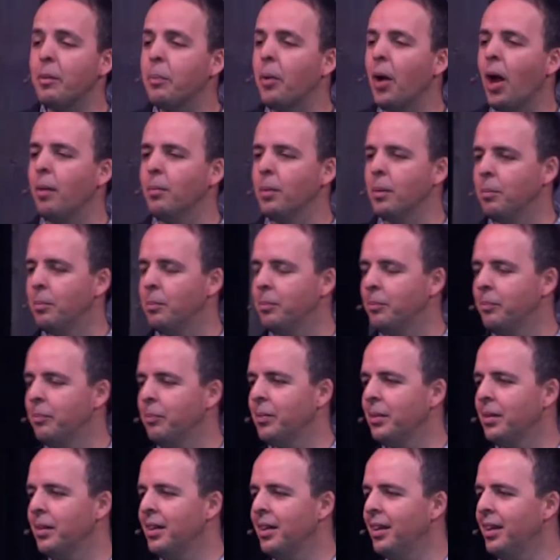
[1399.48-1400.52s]
a problem.
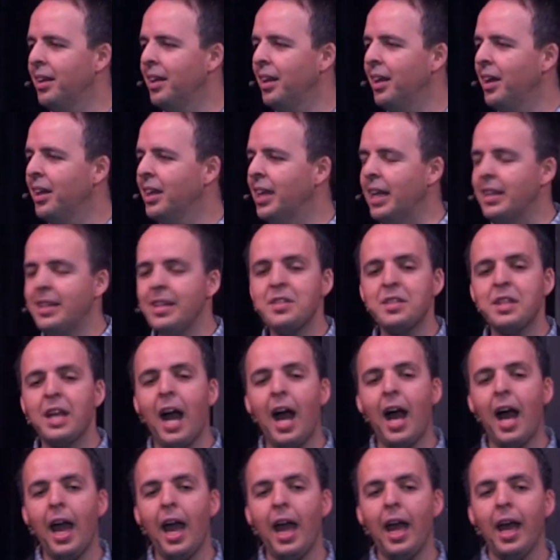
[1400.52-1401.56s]
Okay, this
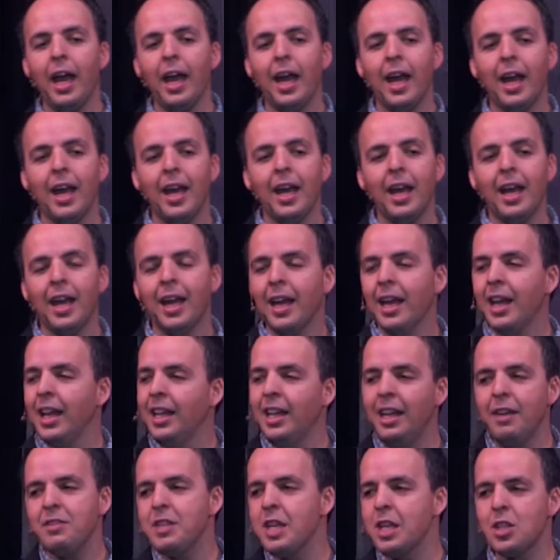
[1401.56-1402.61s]
guy
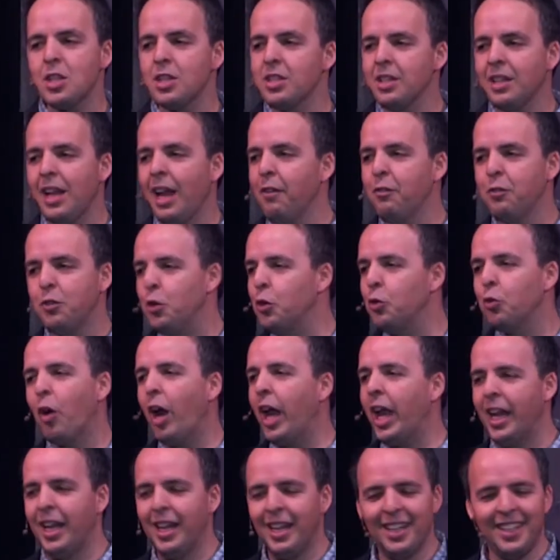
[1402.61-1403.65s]
lives his life too
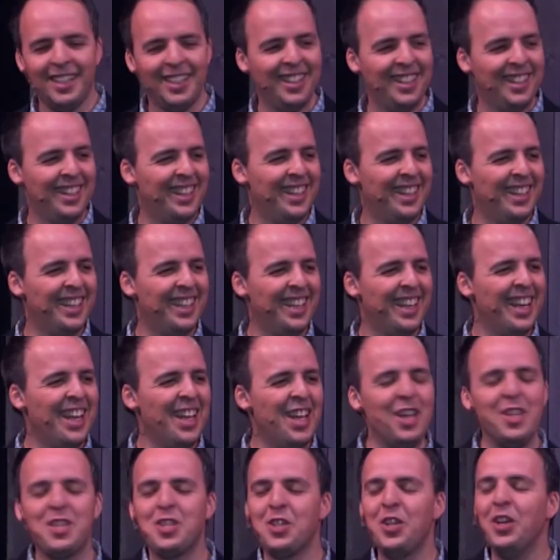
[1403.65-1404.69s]
right.
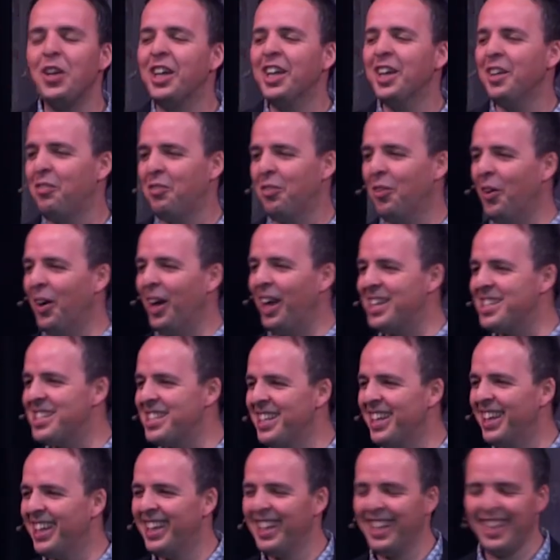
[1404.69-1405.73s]
He's too good for us.
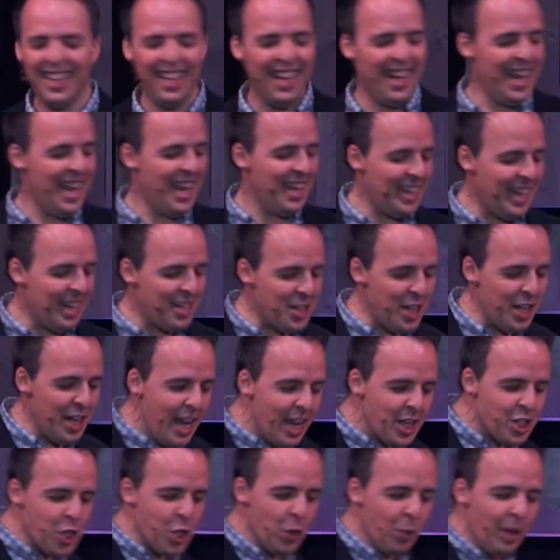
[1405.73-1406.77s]
There's an
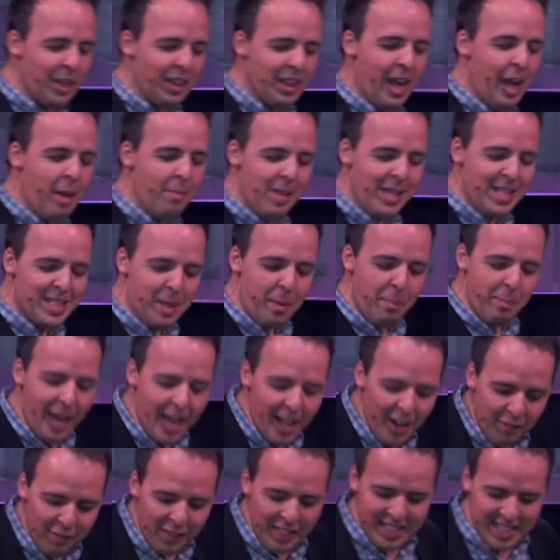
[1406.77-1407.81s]
issue with him. He's a
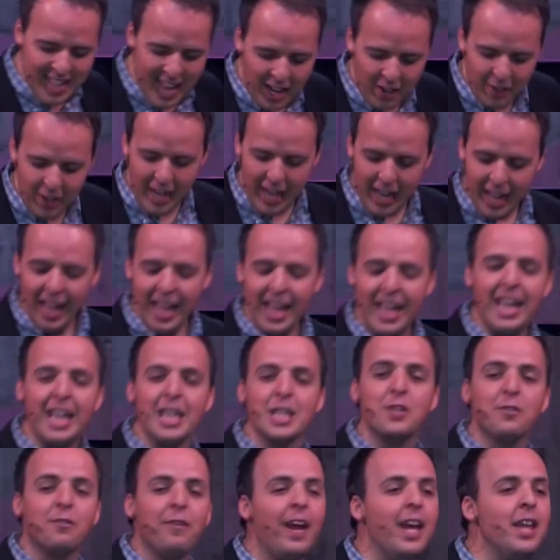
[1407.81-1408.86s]
man of integrity.
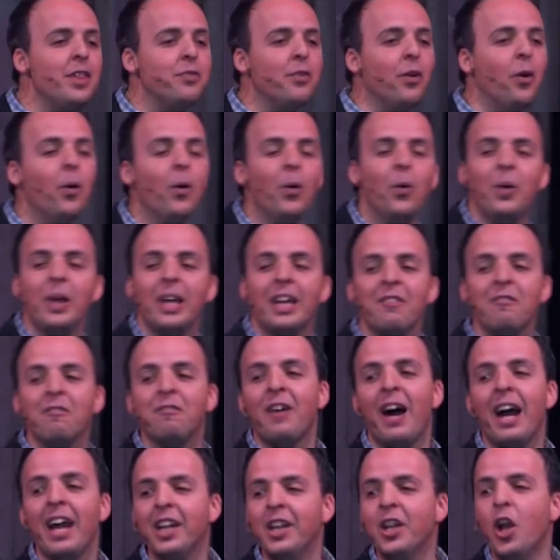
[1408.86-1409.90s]
He's faithful. We can
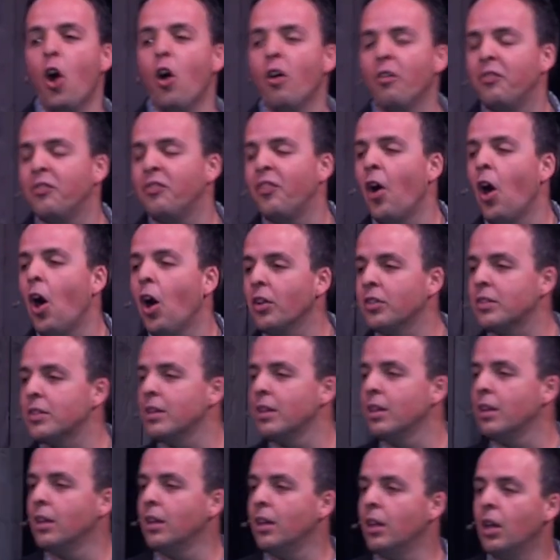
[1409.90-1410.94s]
find no fault.
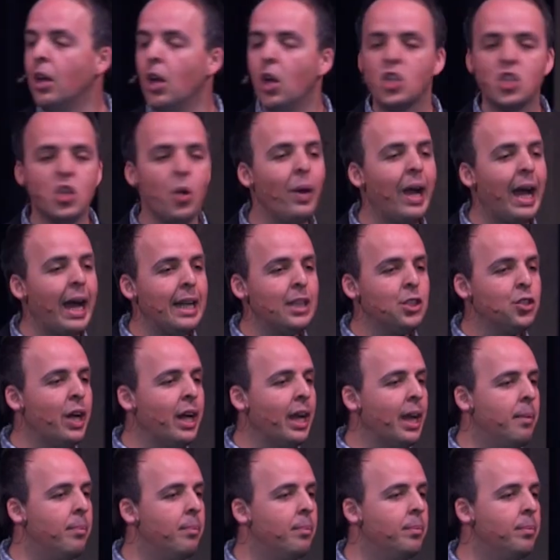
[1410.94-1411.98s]
So we got to trick
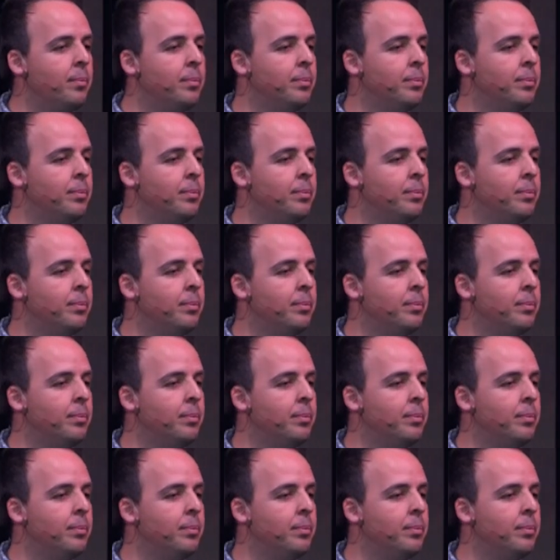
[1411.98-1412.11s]
him.